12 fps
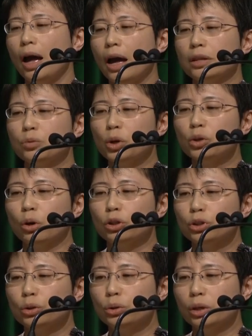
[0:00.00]
and 1 or
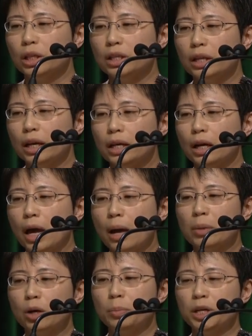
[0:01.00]
2 hidden layer
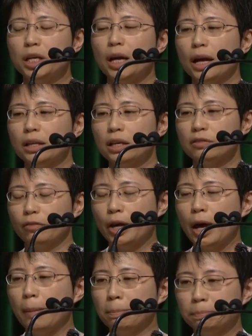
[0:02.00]
MLP and
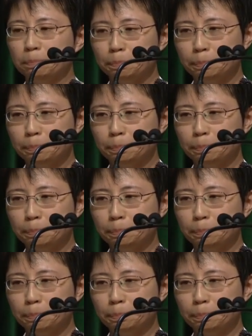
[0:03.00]
SVM.